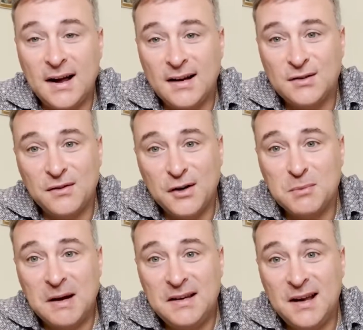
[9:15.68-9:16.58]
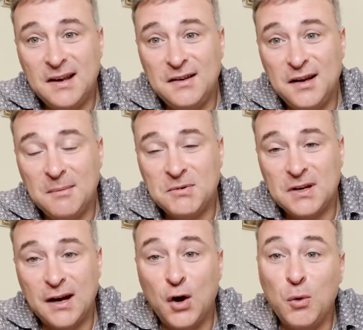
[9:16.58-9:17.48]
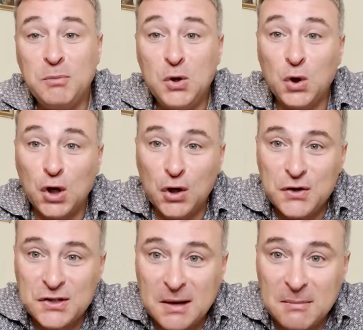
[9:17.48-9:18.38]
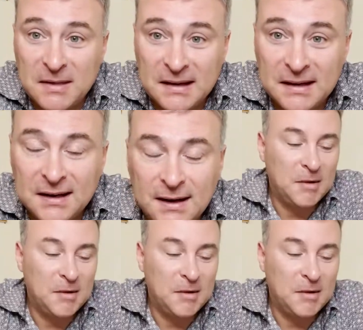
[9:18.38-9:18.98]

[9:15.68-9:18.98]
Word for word: guys, so there's my 10 tips. I hope you learned something.